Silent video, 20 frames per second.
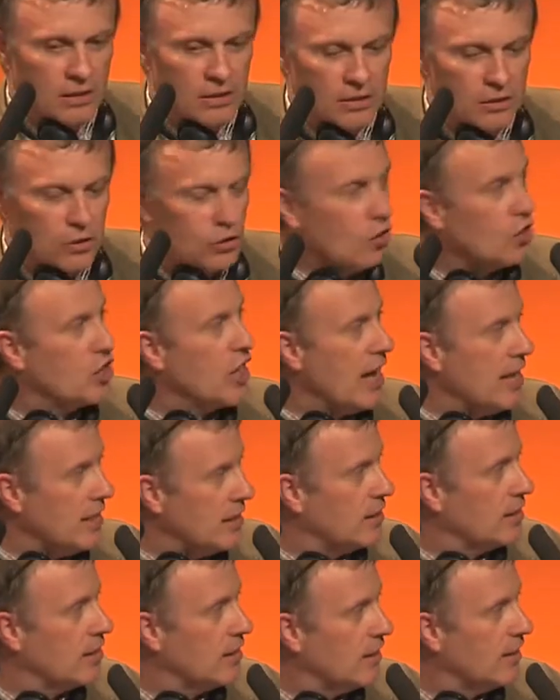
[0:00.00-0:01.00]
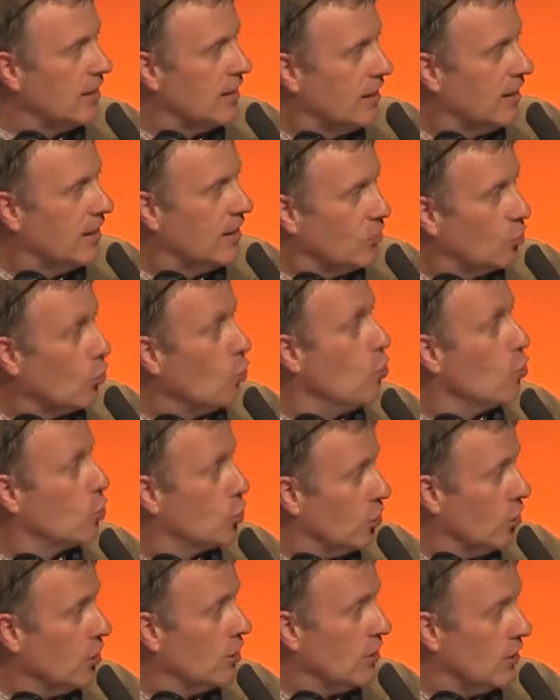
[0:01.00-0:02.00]
suggest
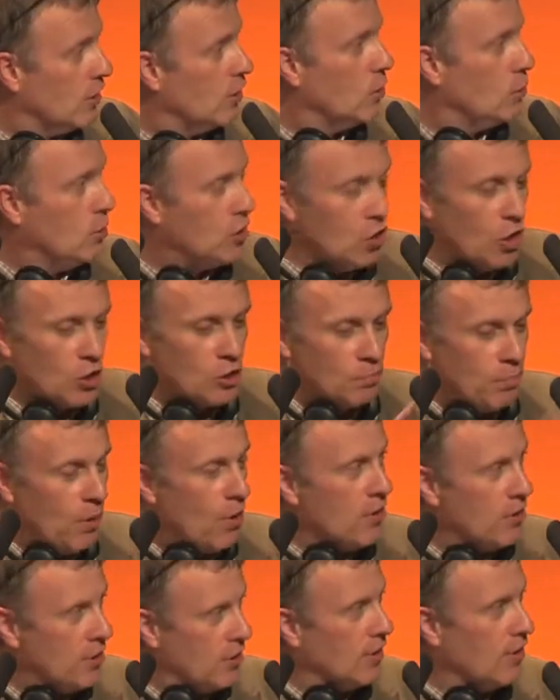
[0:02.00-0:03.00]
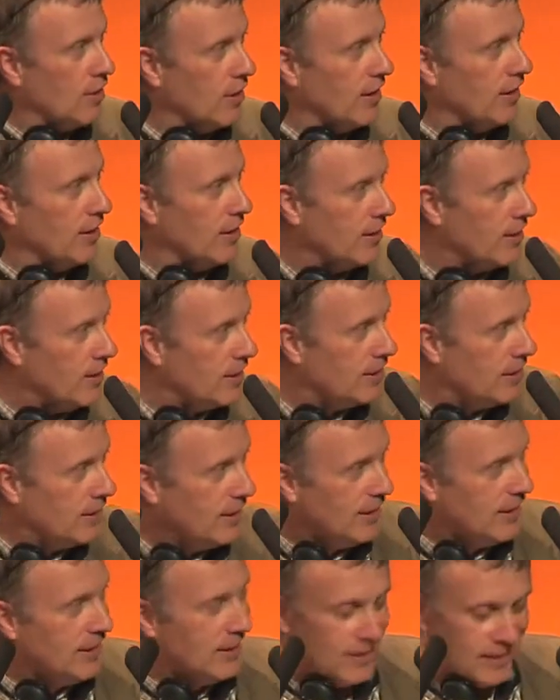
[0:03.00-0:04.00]
solution. We just point
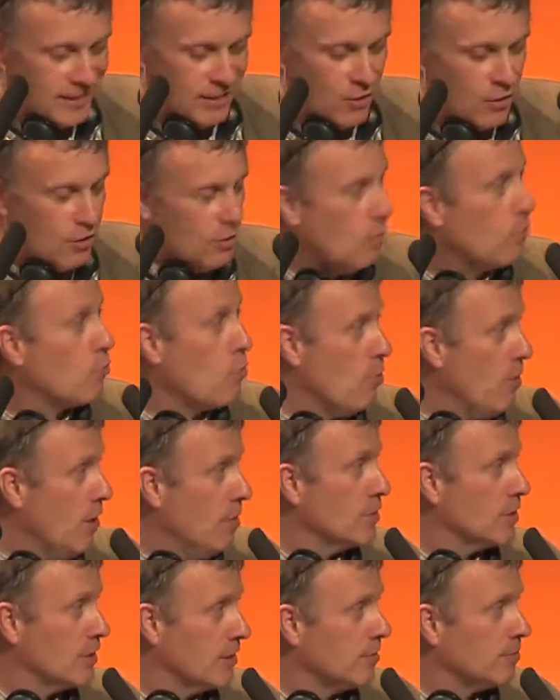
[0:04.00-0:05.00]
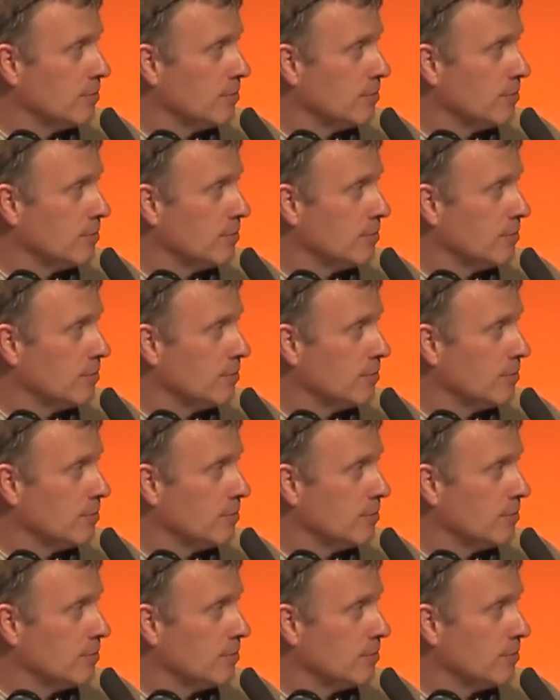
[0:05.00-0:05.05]
the problems.